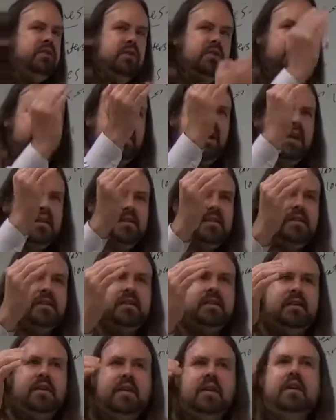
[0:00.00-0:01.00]
do
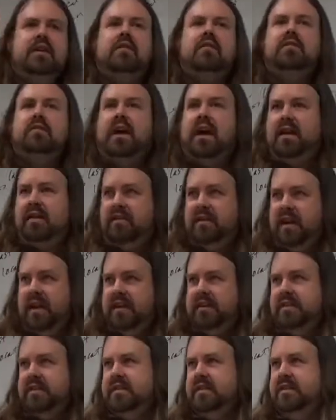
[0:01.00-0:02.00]
this, then
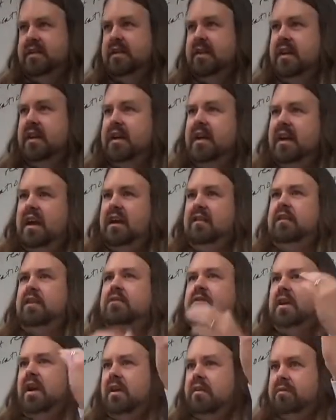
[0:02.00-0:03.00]
this. If
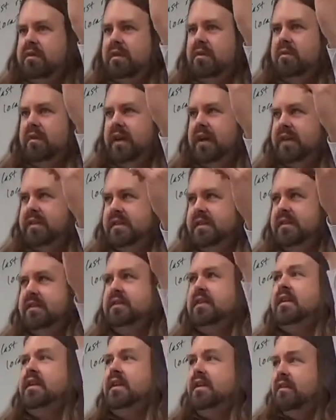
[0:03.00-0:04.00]
you don't do
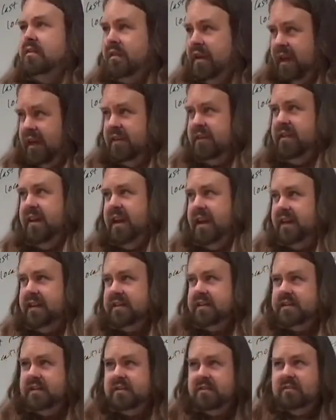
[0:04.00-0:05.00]
this, then
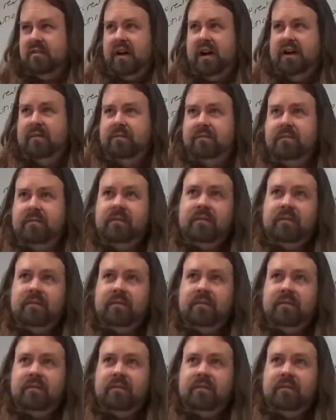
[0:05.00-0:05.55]
this, right?